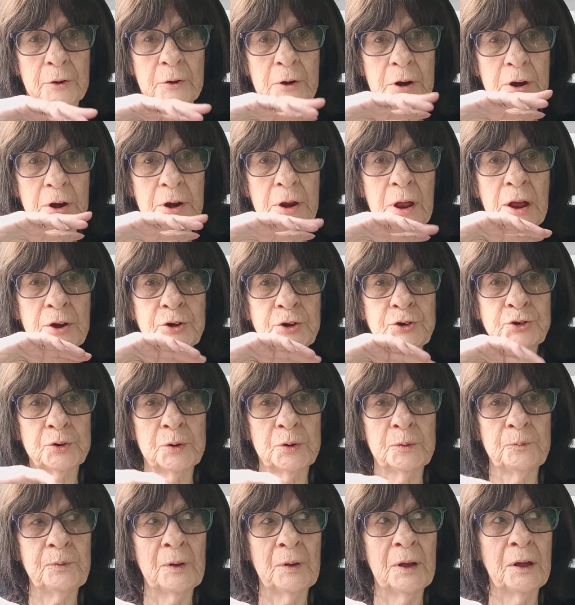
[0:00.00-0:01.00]
I should
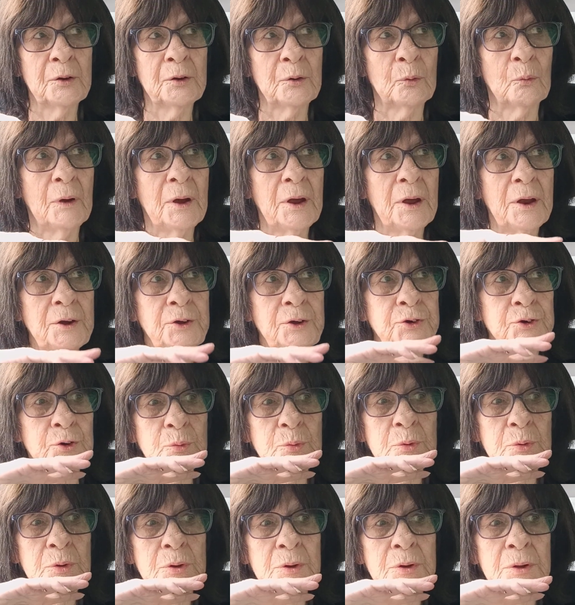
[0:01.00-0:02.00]
have found a way
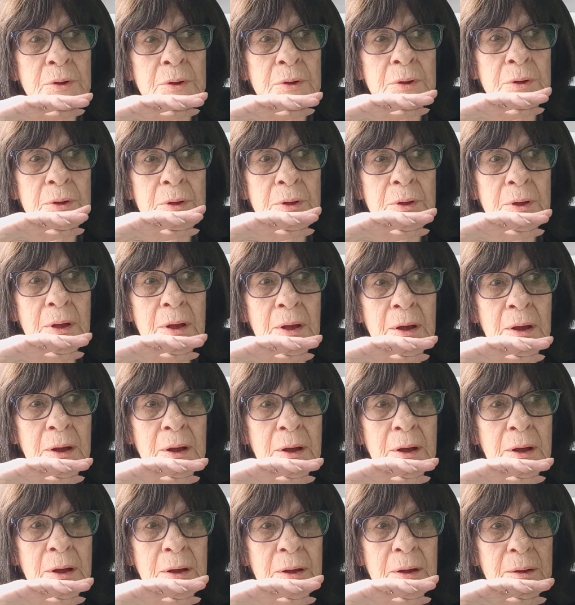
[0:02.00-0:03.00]
to
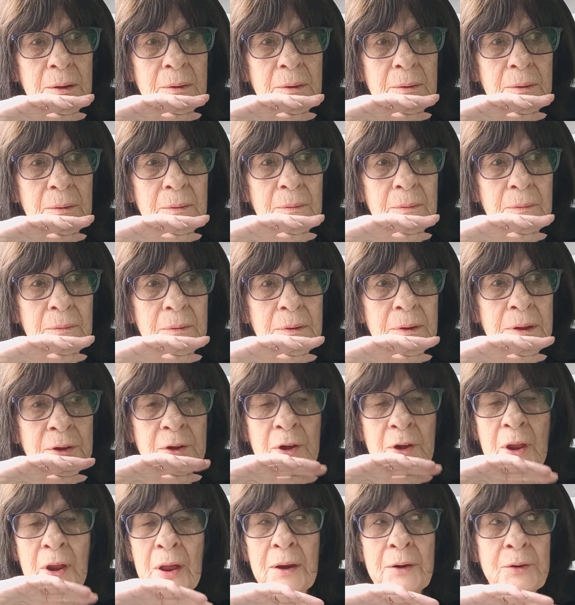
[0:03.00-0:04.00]
uh
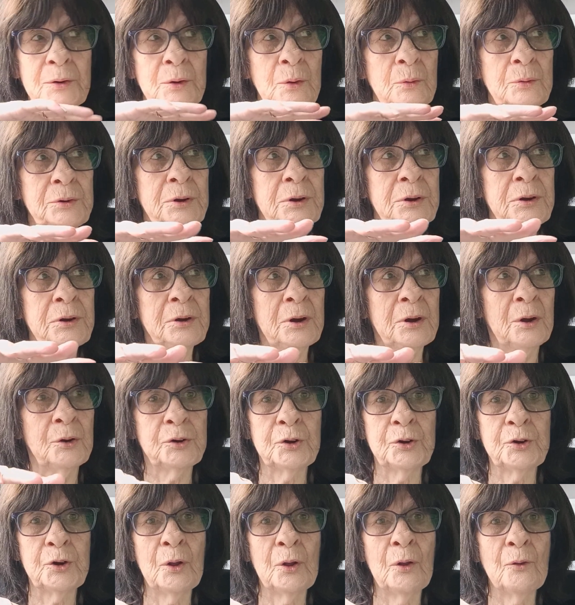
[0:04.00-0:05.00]
and I know you
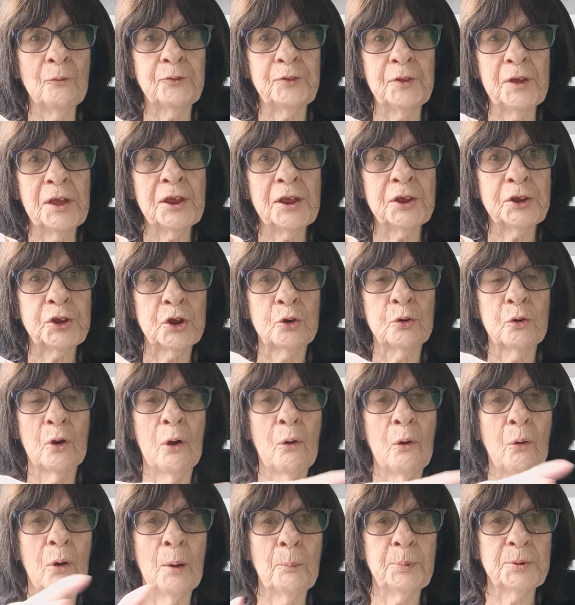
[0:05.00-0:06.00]
don't think you
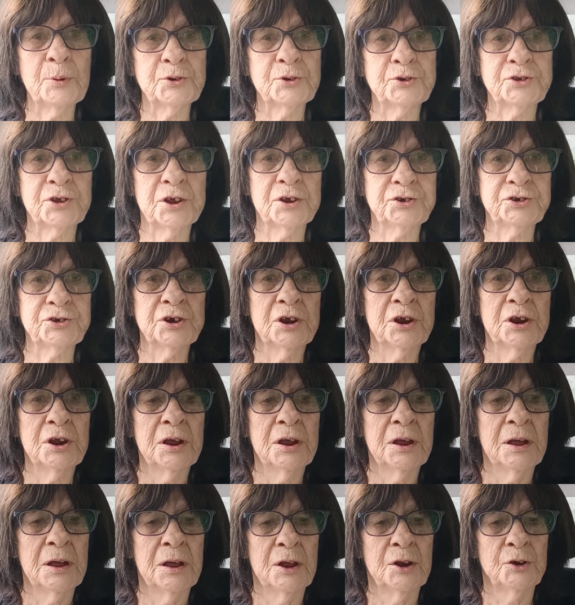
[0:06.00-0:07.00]
grow up in such
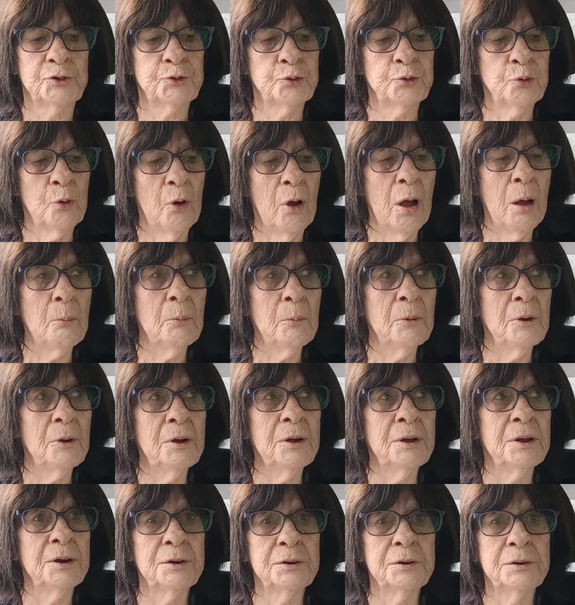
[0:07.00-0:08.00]
trauma
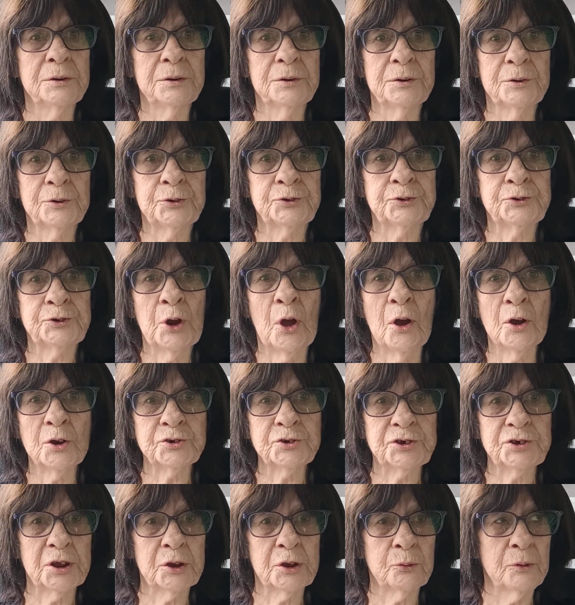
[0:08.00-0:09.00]
and
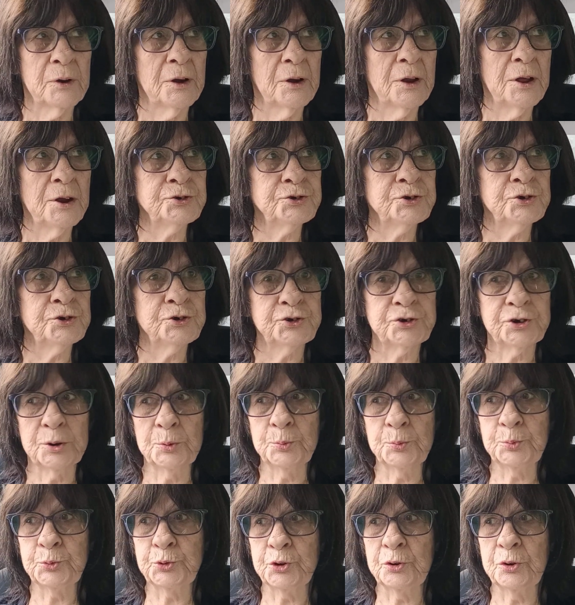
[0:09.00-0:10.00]
toxic
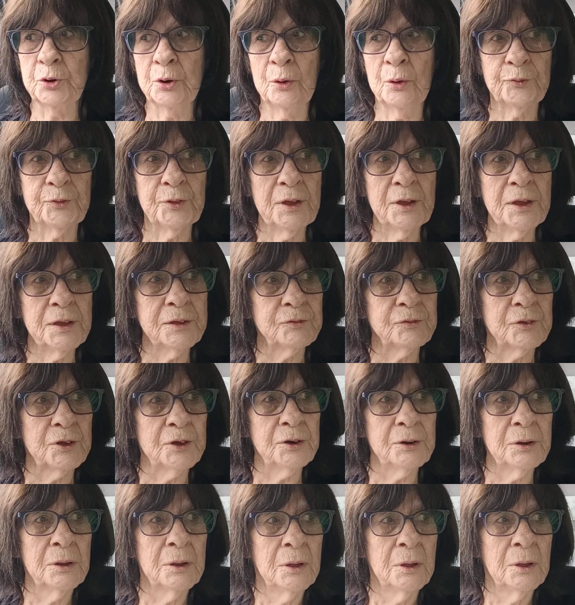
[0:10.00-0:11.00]
relationships, you don't think that
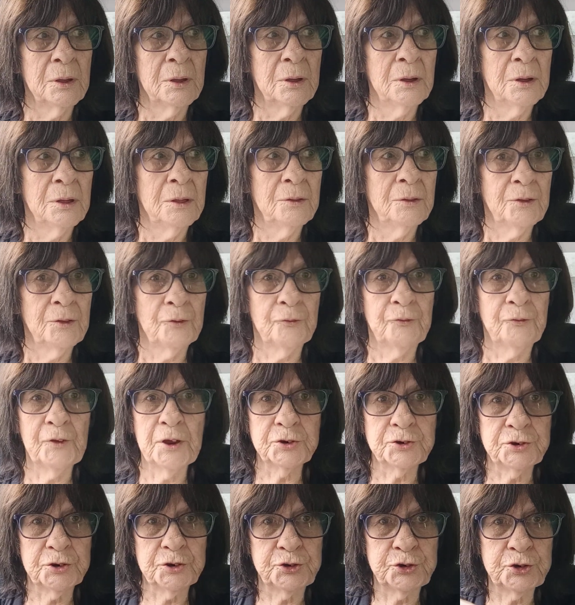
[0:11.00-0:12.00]
the things
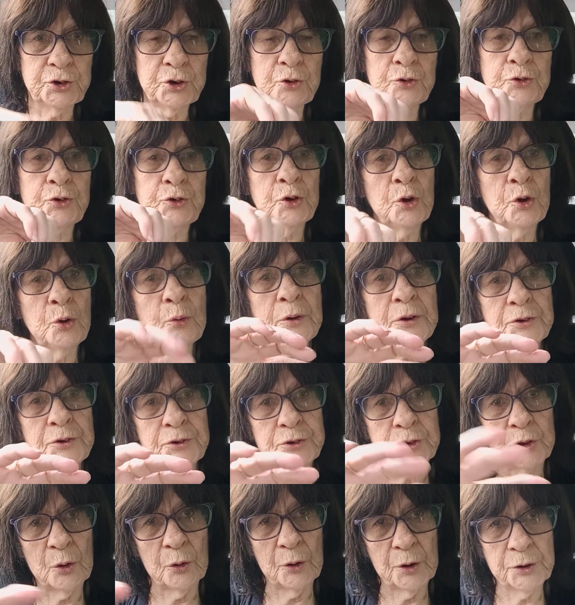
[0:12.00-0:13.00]
that you do is
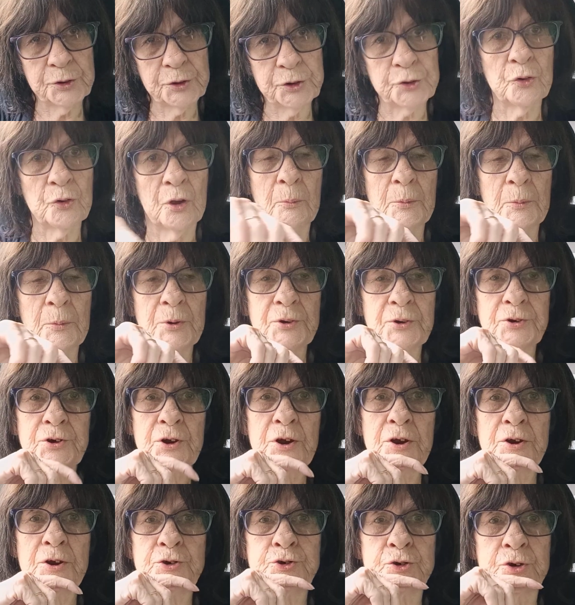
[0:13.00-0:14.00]
going to
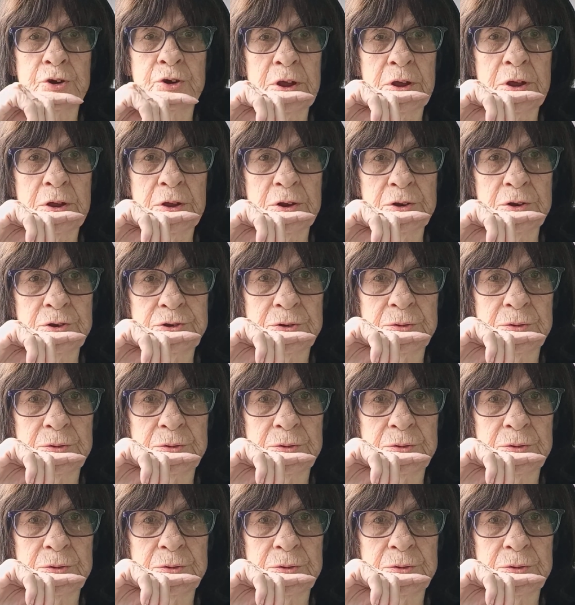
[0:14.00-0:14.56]
traumatize your kids.